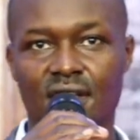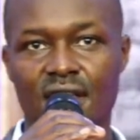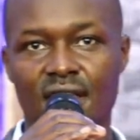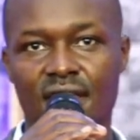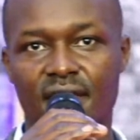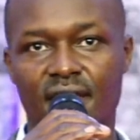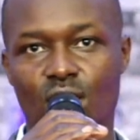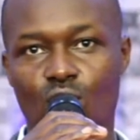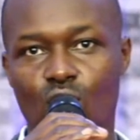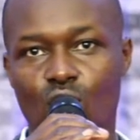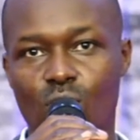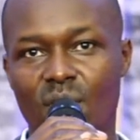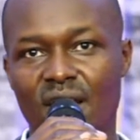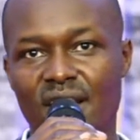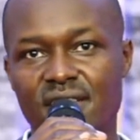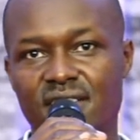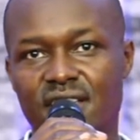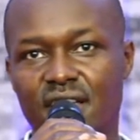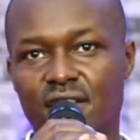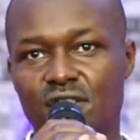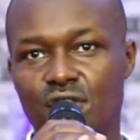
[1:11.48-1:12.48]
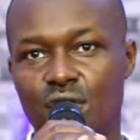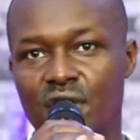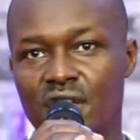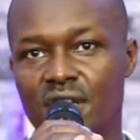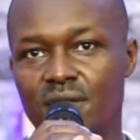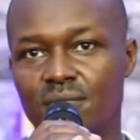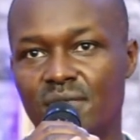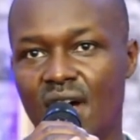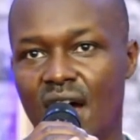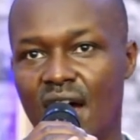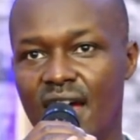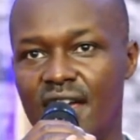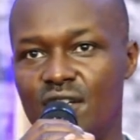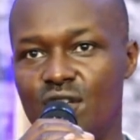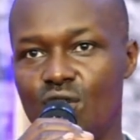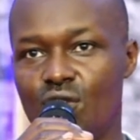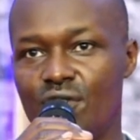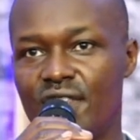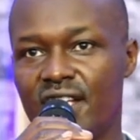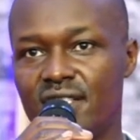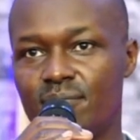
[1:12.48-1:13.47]
The woman said to him, I
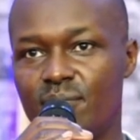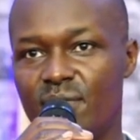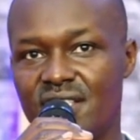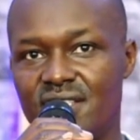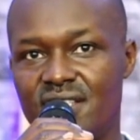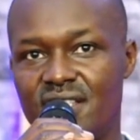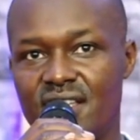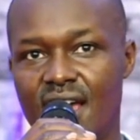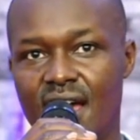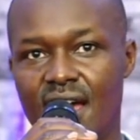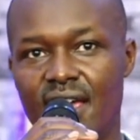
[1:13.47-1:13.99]
know that Messiah